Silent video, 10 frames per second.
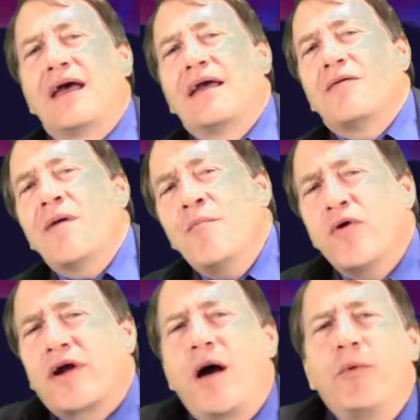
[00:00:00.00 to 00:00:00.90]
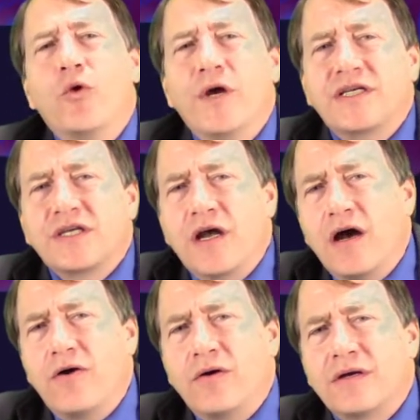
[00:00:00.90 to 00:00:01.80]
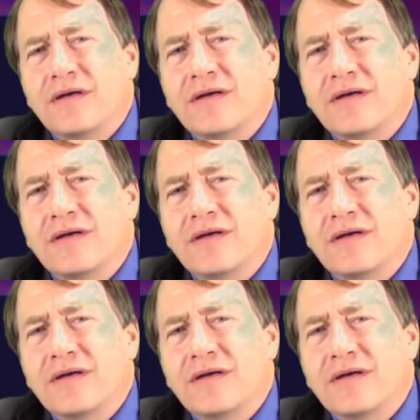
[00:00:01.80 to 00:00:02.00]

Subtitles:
Remember a couple of weeks ago